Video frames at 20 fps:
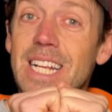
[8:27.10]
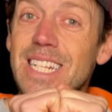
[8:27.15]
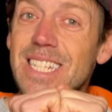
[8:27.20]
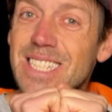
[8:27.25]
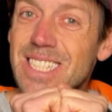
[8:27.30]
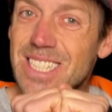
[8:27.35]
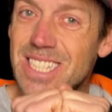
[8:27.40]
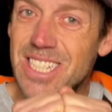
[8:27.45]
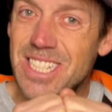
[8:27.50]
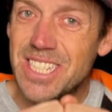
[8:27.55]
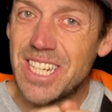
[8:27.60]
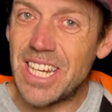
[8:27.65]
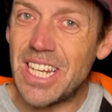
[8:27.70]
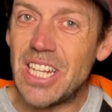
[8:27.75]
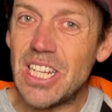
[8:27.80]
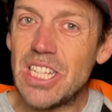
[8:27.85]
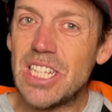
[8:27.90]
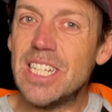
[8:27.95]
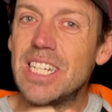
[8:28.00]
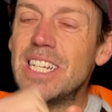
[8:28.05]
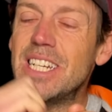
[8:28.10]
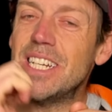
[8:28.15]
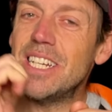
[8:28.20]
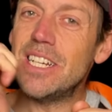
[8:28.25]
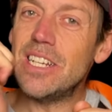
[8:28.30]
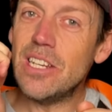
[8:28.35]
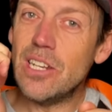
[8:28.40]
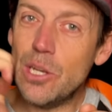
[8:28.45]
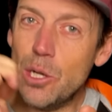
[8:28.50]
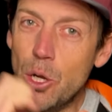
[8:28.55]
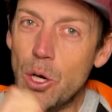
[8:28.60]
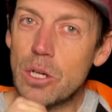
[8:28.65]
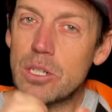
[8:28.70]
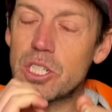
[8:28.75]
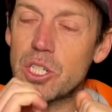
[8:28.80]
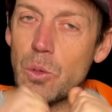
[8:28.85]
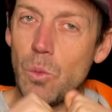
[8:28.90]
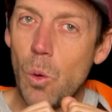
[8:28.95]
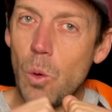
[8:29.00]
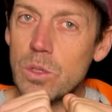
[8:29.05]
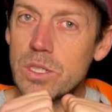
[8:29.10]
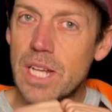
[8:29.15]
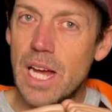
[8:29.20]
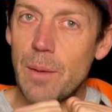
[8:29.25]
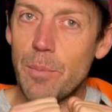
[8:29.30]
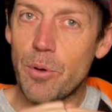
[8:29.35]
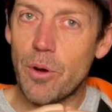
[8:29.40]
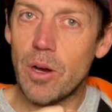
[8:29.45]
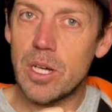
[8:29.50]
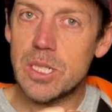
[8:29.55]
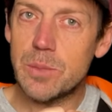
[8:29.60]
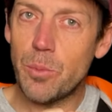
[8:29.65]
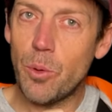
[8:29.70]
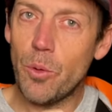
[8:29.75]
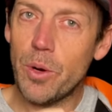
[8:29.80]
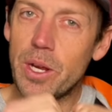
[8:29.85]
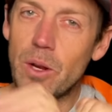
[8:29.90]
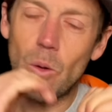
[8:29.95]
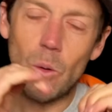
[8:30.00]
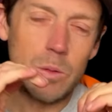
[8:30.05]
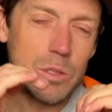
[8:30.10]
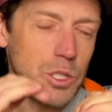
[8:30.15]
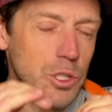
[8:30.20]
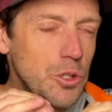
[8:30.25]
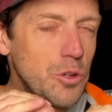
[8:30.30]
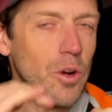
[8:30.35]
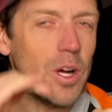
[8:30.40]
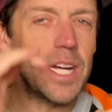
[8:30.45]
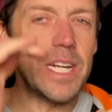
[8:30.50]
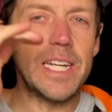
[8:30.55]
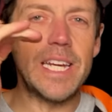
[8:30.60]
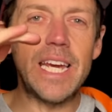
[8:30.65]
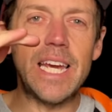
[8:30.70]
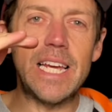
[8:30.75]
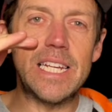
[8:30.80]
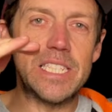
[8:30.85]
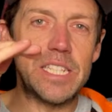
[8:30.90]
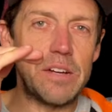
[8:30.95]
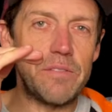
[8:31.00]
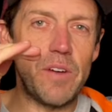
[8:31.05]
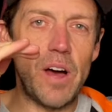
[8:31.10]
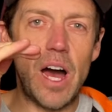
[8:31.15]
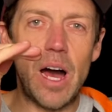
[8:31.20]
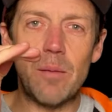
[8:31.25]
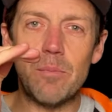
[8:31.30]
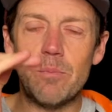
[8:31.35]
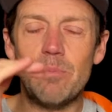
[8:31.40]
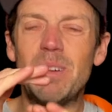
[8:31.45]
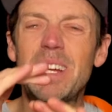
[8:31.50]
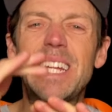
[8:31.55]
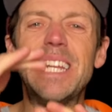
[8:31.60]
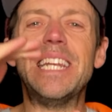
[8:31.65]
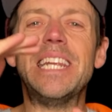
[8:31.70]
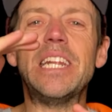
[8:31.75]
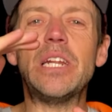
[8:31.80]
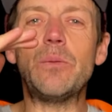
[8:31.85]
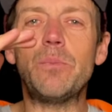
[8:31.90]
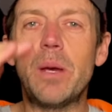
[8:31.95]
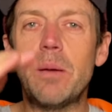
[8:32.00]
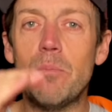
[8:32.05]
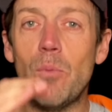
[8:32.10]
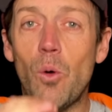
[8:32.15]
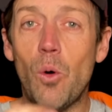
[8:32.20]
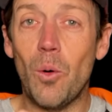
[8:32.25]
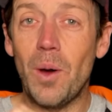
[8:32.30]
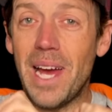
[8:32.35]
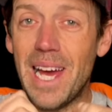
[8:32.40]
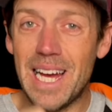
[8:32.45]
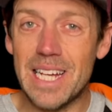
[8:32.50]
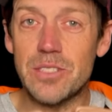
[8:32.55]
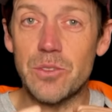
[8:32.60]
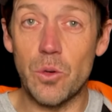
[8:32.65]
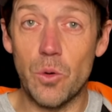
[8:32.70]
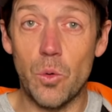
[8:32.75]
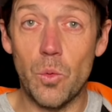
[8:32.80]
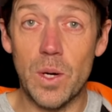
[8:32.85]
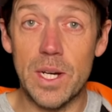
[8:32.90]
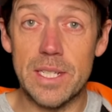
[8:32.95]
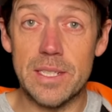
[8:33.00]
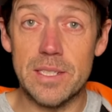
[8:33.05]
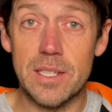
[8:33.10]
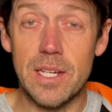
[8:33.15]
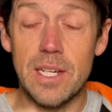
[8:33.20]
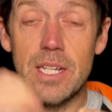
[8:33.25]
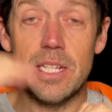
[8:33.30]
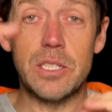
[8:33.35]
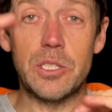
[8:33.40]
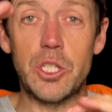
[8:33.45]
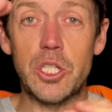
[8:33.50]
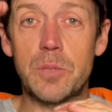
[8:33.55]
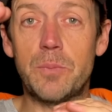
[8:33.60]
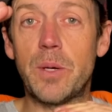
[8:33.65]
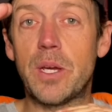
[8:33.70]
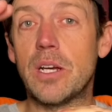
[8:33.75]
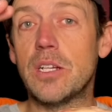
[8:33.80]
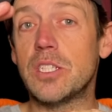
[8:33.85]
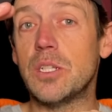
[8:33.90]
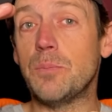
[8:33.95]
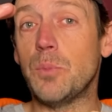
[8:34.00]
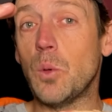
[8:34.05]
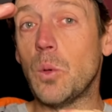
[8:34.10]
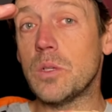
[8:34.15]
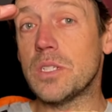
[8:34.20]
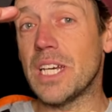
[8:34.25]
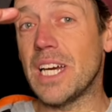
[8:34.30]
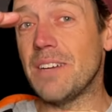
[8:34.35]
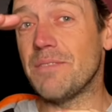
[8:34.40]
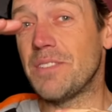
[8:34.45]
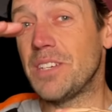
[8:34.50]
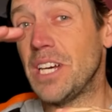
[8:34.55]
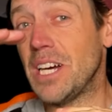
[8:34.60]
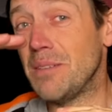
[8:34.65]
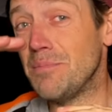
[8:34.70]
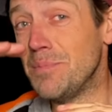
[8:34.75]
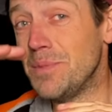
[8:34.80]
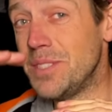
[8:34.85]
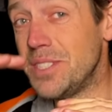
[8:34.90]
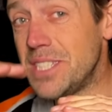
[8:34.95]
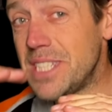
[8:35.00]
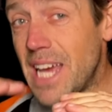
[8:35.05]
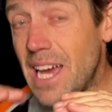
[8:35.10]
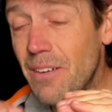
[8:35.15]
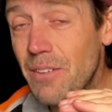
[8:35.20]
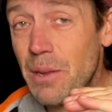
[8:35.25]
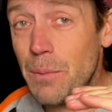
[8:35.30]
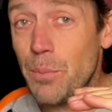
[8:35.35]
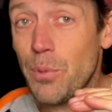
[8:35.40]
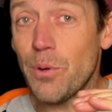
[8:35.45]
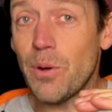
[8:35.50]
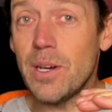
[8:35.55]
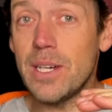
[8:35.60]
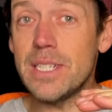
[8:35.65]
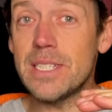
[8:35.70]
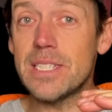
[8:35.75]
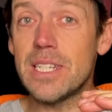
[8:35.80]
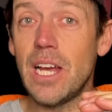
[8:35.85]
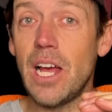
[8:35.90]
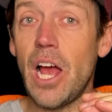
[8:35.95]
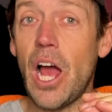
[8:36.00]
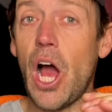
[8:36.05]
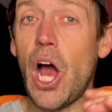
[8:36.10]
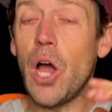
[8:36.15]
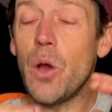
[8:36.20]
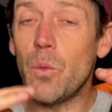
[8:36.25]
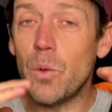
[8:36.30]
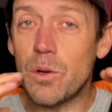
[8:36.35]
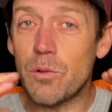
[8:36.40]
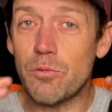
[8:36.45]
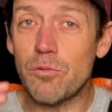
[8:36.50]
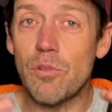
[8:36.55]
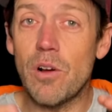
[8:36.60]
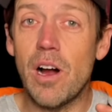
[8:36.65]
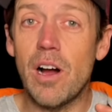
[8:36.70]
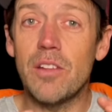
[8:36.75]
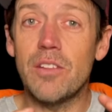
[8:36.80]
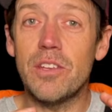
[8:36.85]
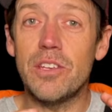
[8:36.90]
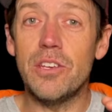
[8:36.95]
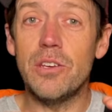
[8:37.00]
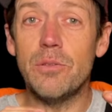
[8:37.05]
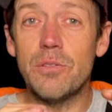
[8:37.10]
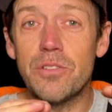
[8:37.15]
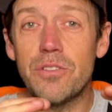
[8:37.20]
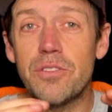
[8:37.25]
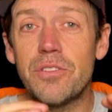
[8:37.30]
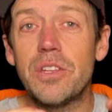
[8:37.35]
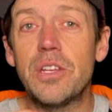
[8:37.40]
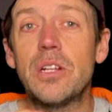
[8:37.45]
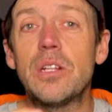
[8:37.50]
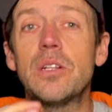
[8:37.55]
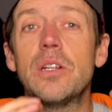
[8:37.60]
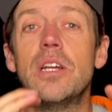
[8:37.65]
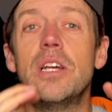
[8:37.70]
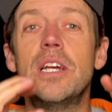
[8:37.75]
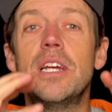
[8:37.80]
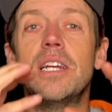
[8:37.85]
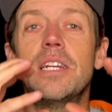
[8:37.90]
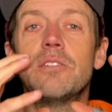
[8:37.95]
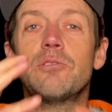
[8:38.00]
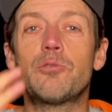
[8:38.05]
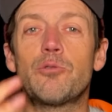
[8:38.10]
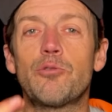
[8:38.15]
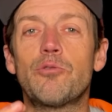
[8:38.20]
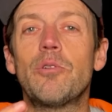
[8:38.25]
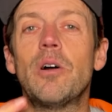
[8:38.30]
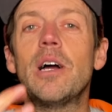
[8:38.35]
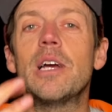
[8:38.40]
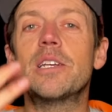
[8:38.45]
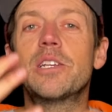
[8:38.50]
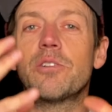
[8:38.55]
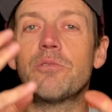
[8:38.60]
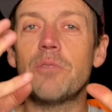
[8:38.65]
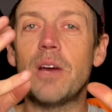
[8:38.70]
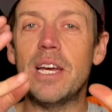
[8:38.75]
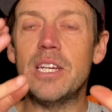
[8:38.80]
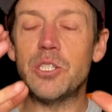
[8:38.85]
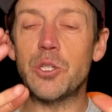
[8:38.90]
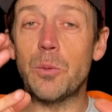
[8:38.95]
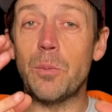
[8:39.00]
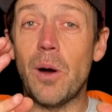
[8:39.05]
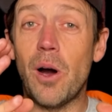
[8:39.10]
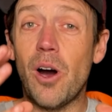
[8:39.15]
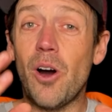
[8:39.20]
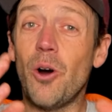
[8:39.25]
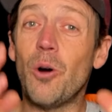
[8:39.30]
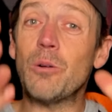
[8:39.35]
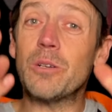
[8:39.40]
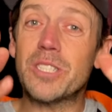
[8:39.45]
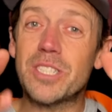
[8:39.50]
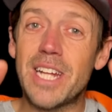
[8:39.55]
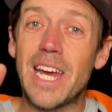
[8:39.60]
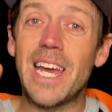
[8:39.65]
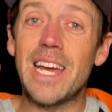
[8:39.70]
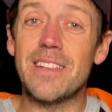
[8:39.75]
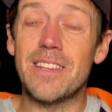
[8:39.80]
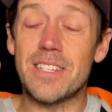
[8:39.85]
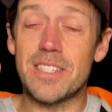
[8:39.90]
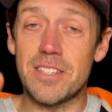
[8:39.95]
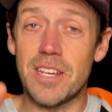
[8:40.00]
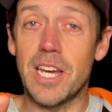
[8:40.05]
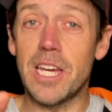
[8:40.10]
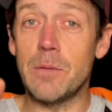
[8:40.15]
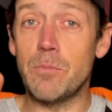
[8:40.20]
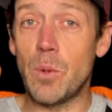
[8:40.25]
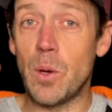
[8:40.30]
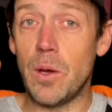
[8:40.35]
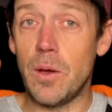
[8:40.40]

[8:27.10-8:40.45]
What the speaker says: still look towards that price point or try and get yourself up a little bit more as always. Just because the boards have gone down in price, I would rather you still try to raise your bar or stay at the same